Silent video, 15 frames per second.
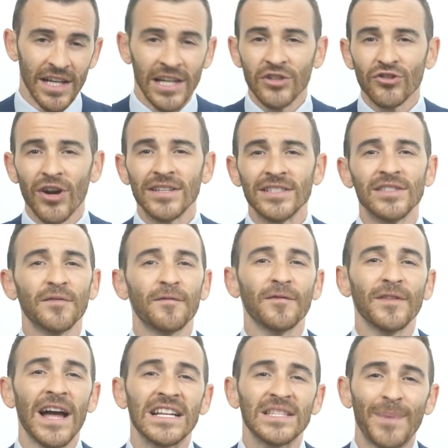He tried to
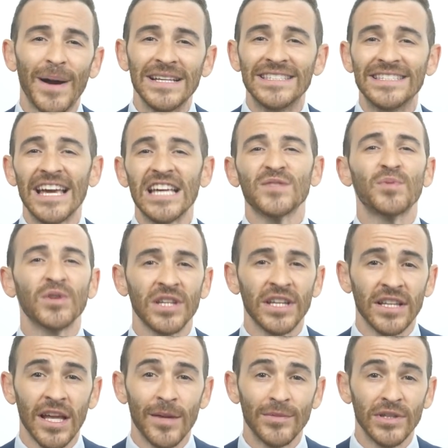deflect by desperately
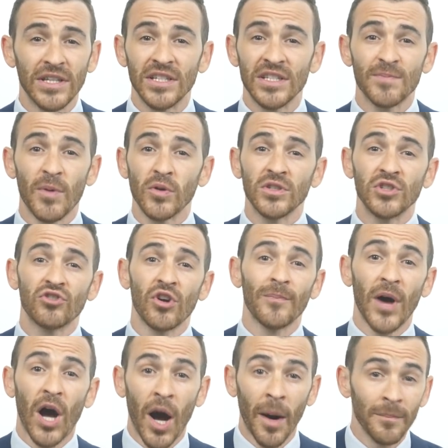claiming that they spoke to
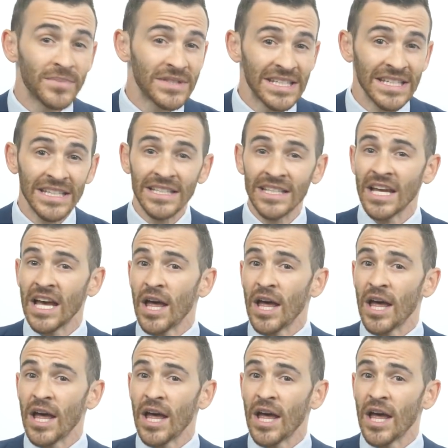Trump umpteen,